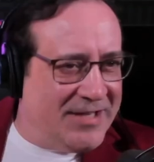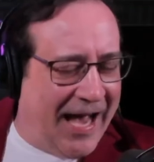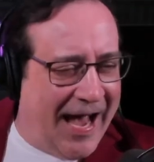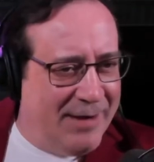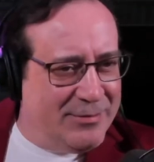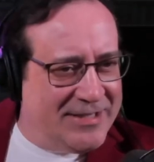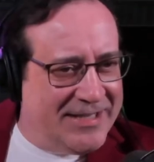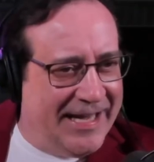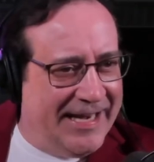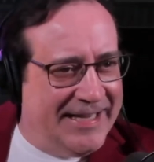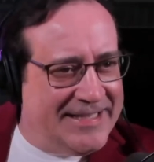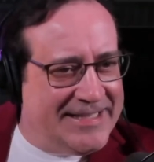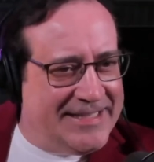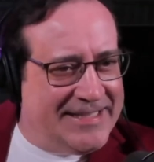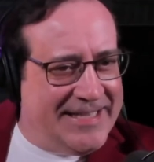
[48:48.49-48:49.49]
I was
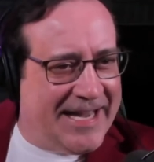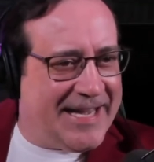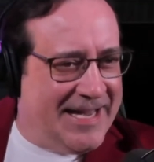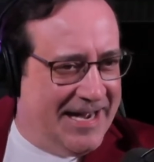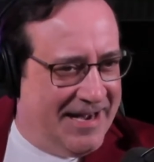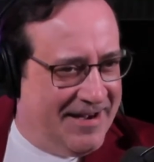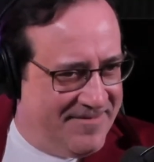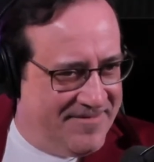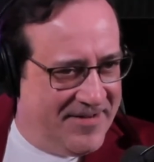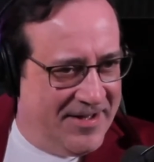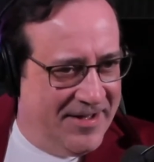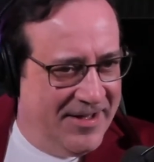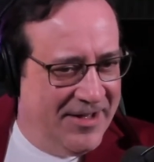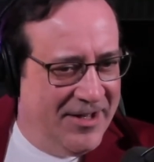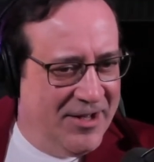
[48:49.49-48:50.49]
getting sick
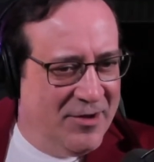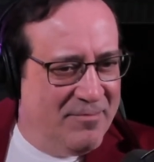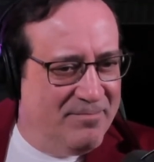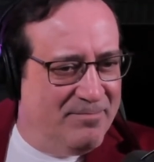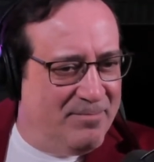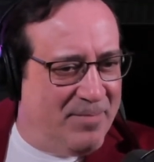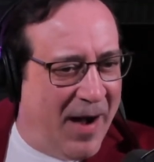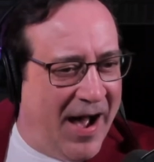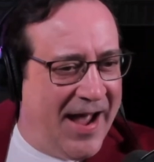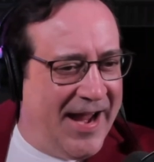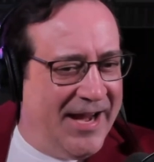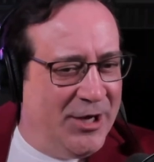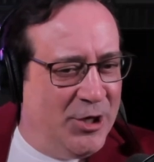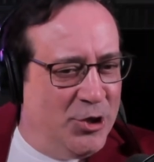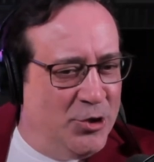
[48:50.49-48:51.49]
of
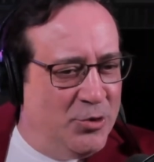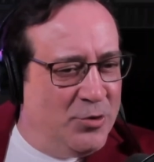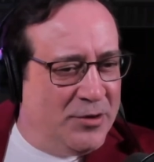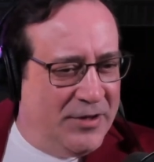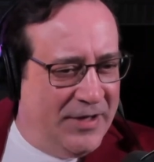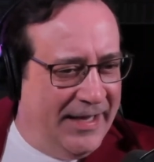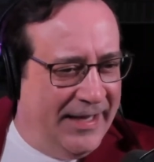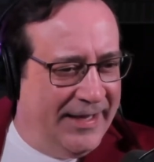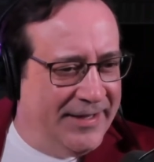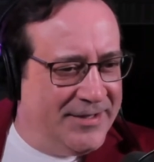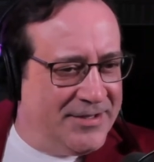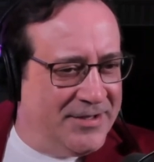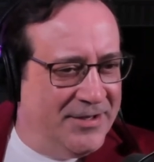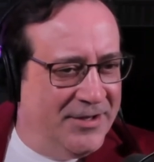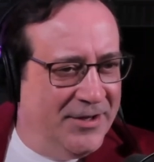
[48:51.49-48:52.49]
buying new
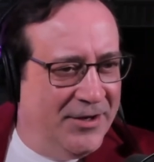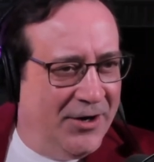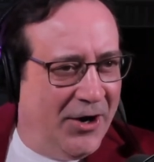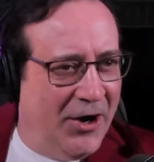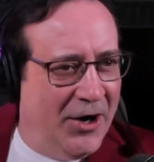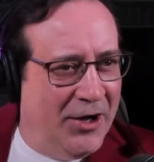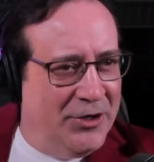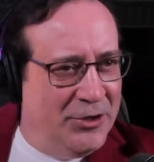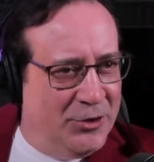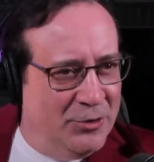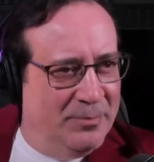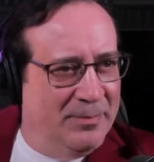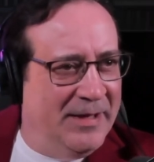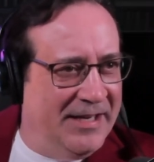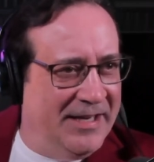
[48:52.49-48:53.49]
things on
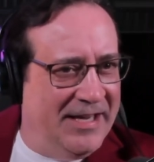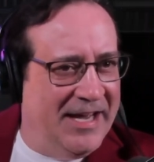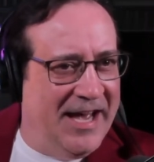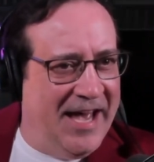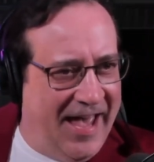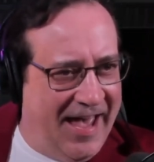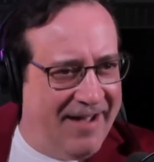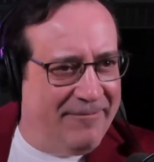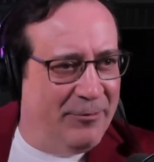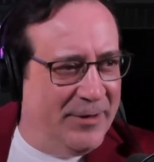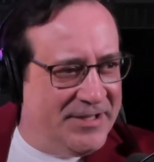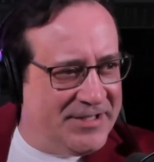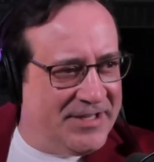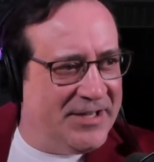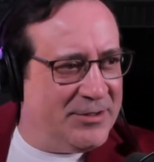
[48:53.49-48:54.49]
new media
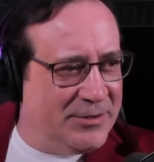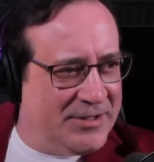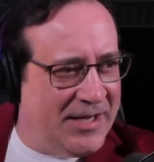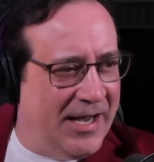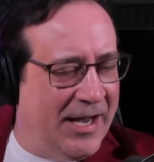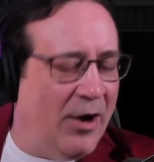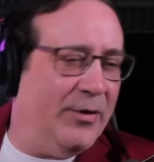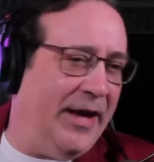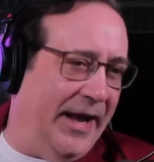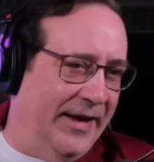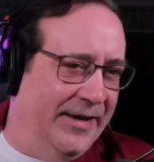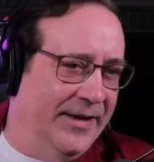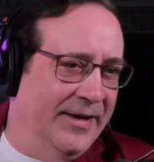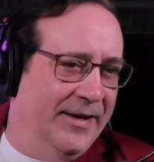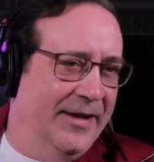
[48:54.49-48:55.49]
every single time. Okay.
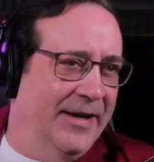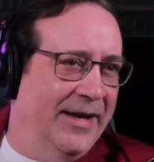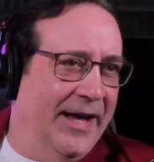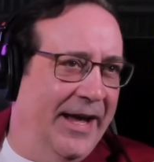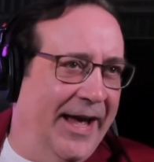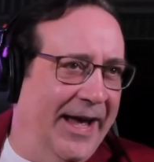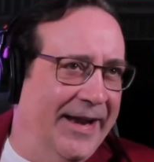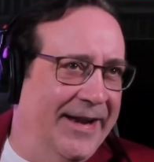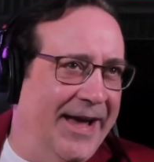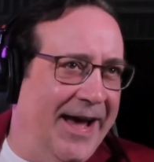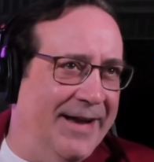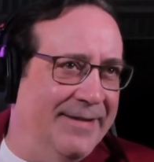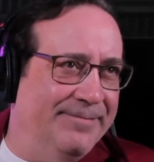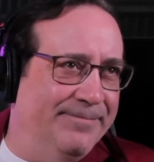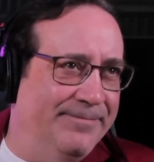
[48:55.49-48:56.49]
Mm-hmm. And
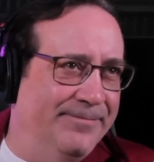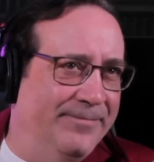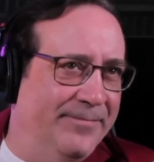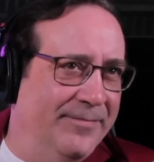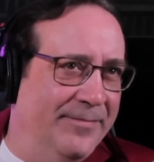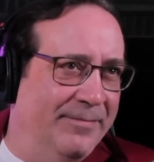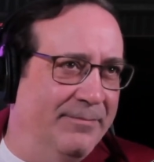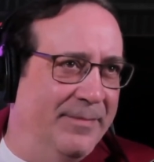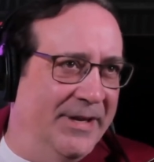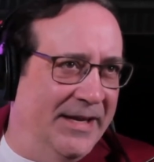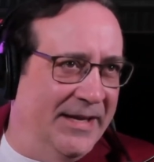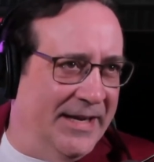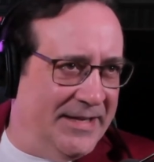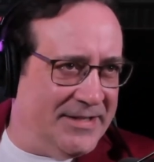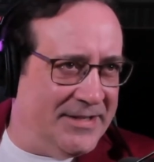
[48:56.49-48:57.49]
not
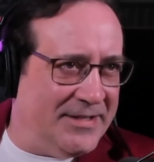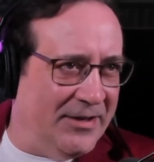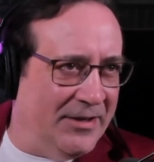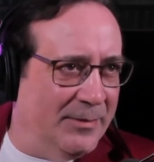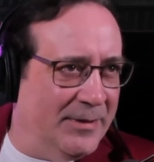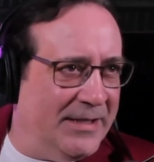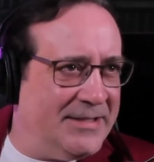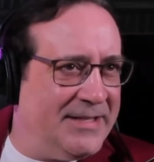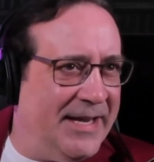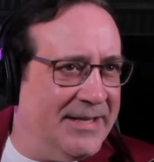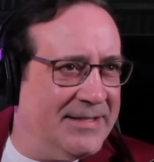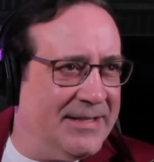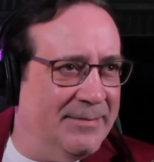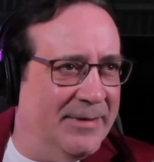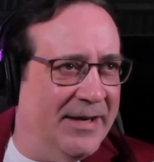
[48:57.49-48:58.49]
me necessarily. but let's
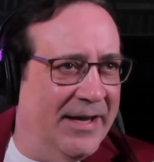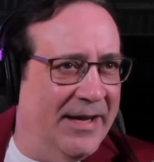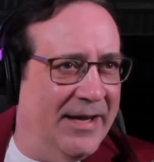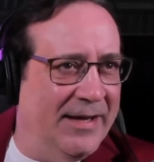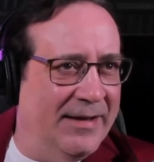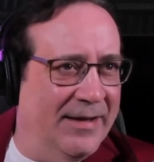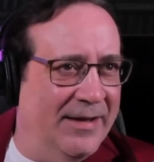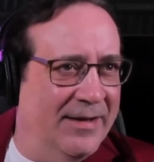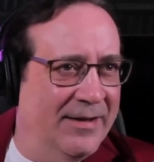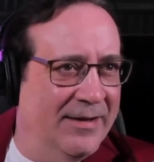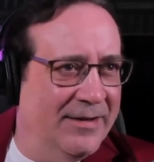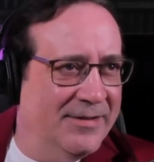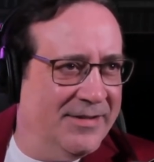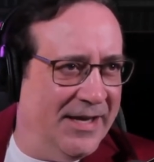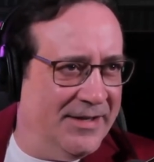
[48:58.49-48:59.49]
take somebody
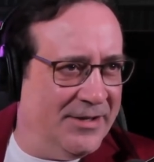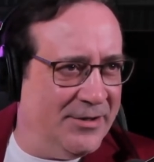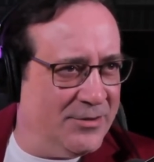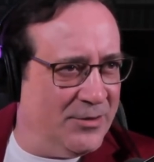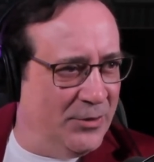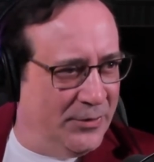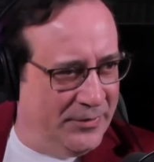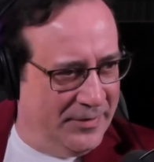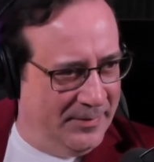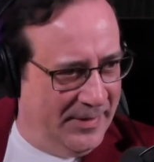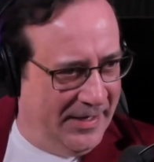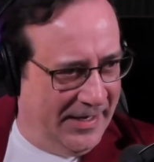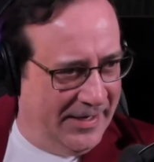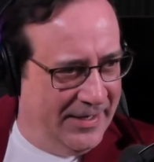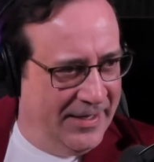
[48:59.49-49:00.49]
10 years older than
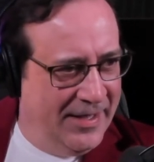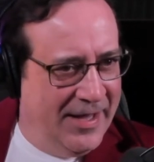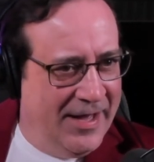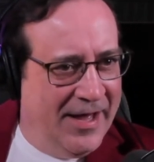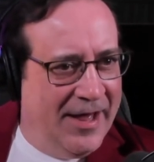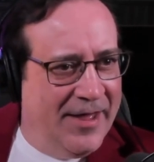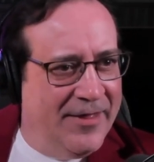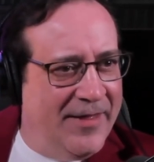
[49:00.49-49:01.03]
me. Right.